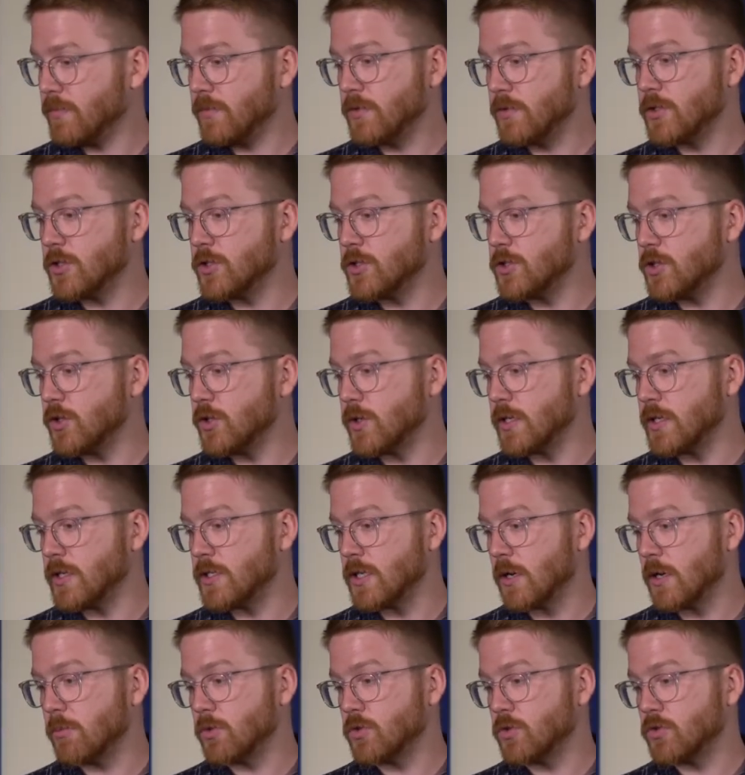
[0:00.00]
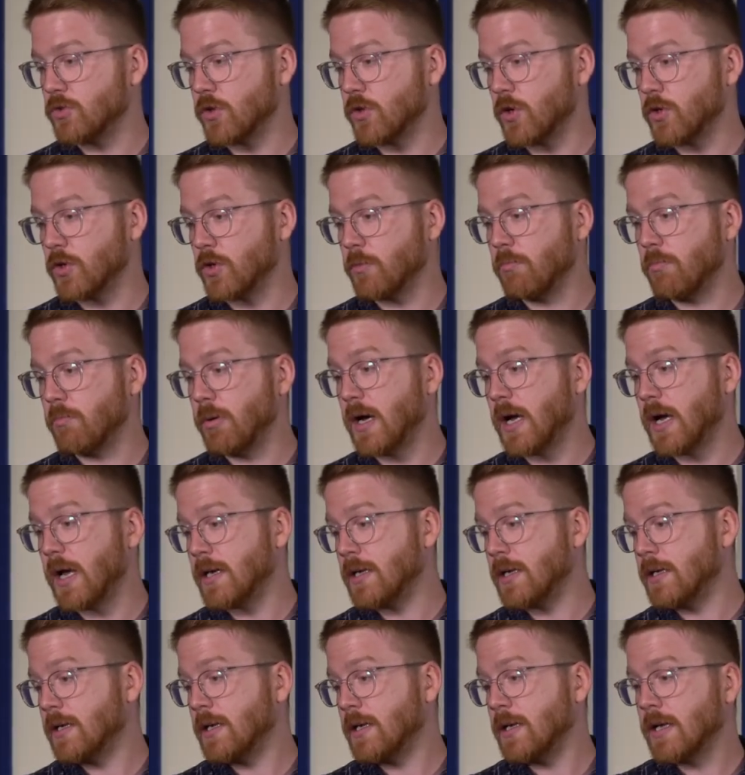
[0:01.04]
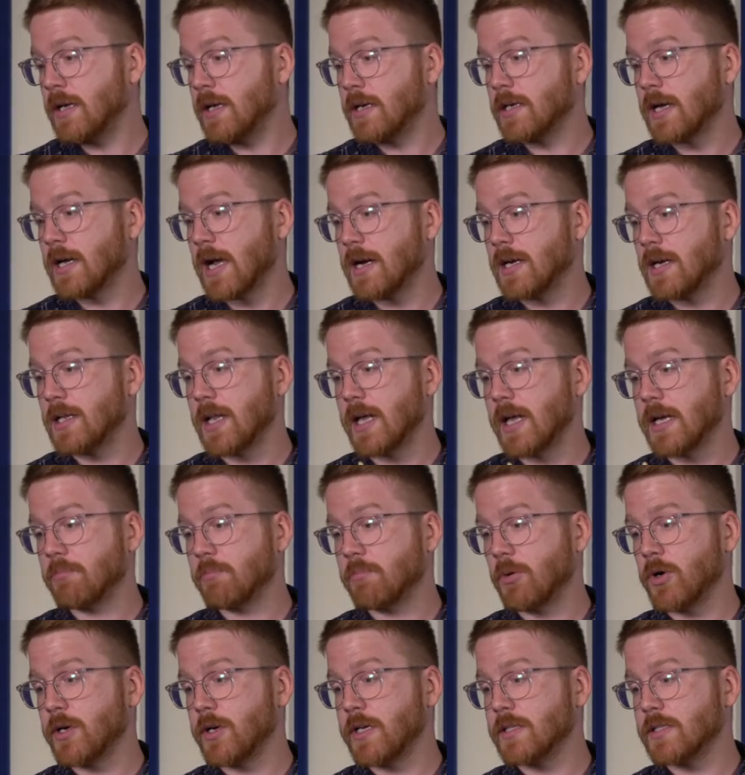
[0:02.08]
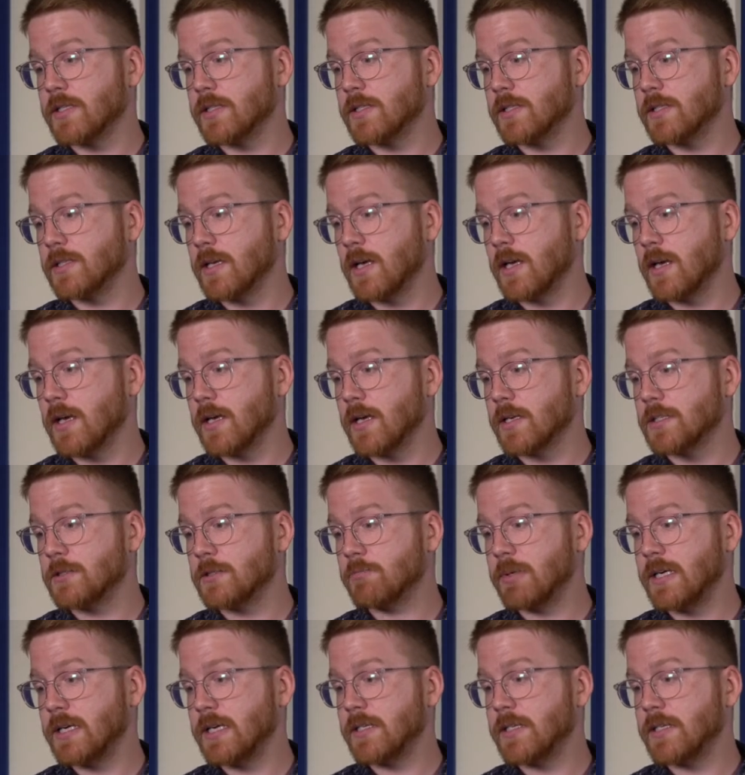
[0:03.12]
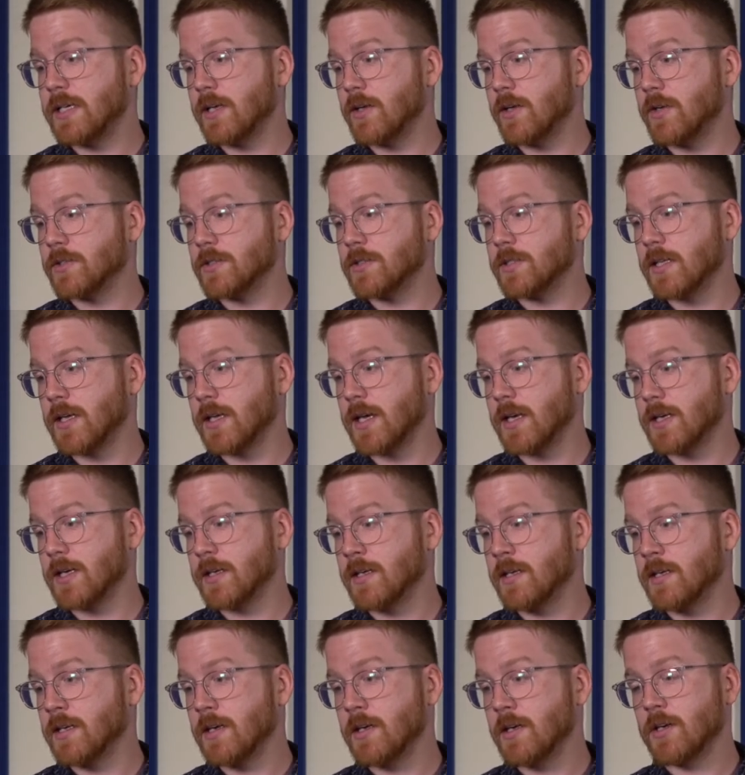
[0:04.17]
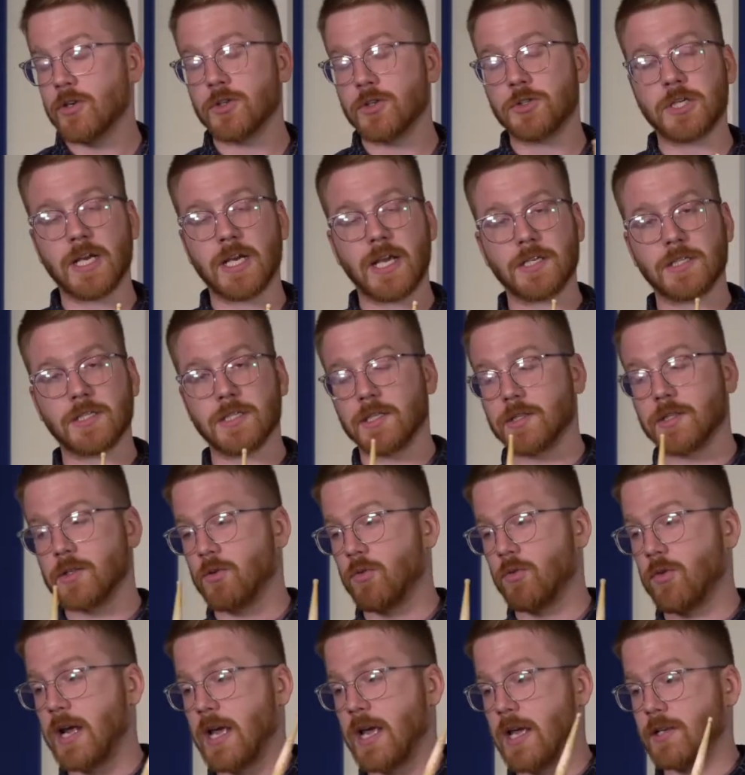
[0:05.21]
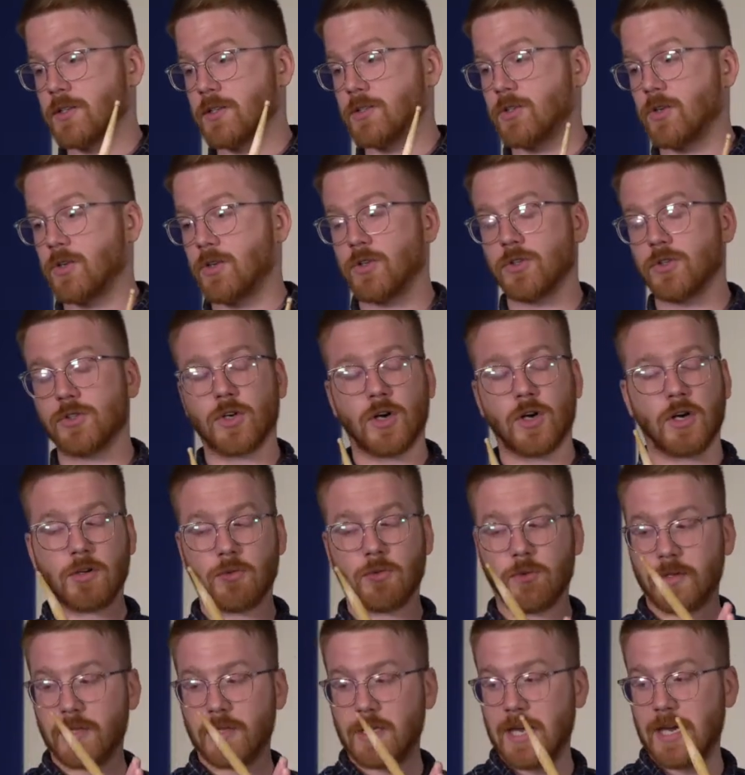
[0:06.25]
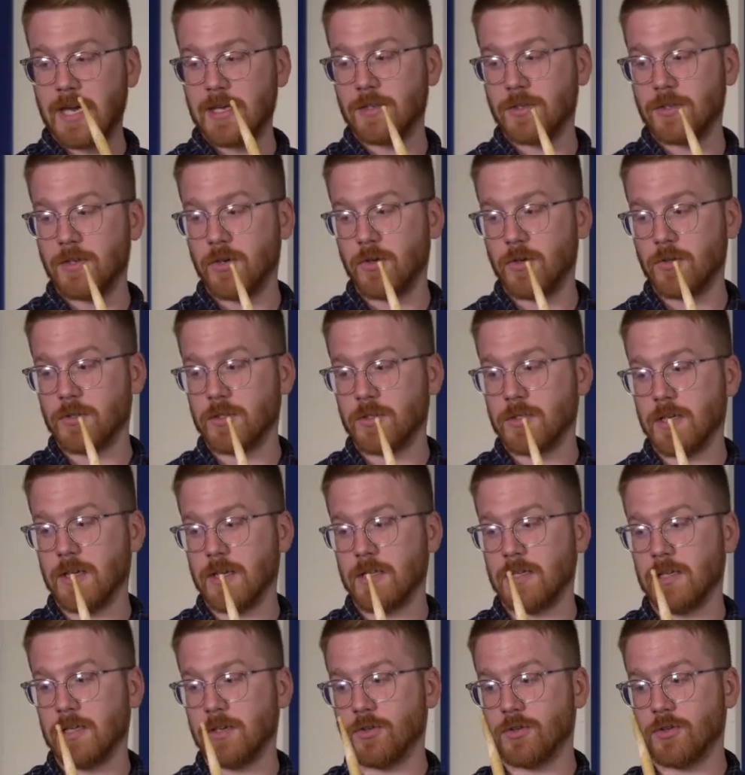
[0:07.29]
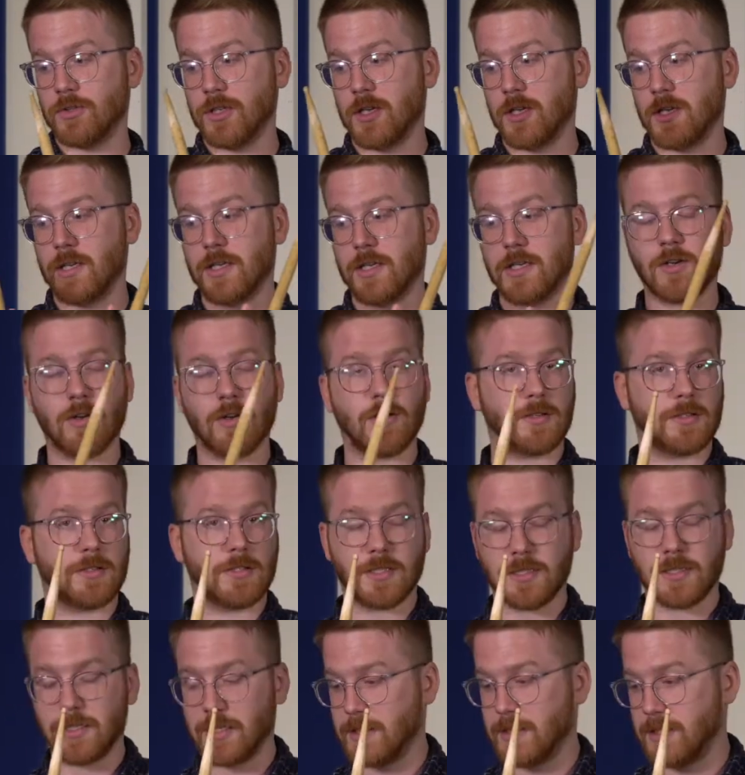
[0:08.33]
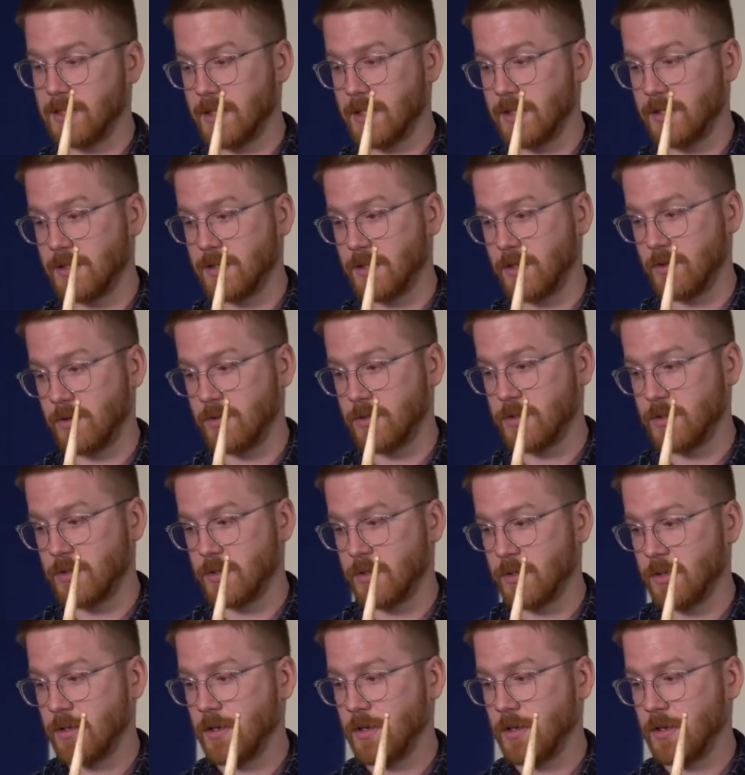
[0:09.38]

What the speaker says: just doing a double stroke, but kind of like Bernie's speed kills thing, you're changing the rate. So you're starting with 8th notes, and then you're suddenly going to 16th notes.